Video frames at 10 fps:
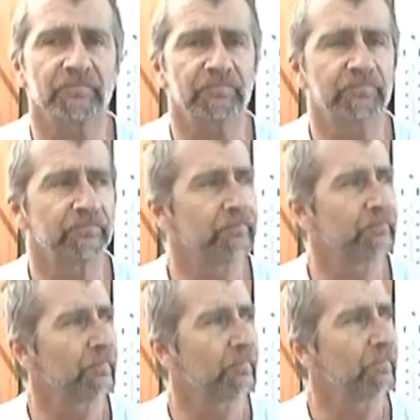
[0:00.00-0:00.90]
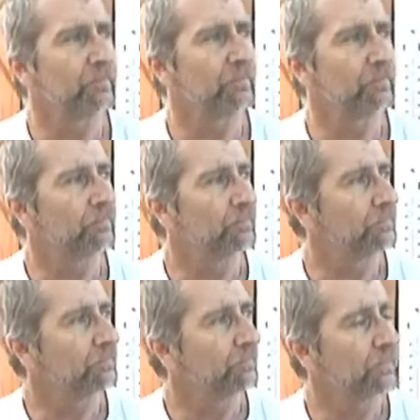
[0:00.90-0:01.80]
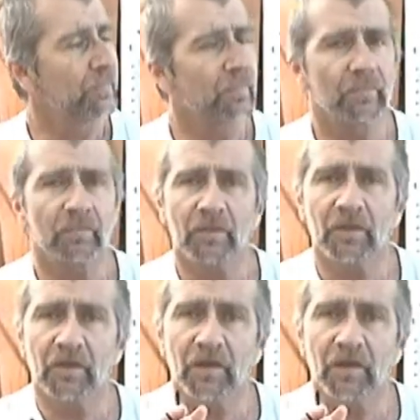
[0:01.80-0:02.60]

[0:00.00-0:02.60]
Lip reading: [no speech]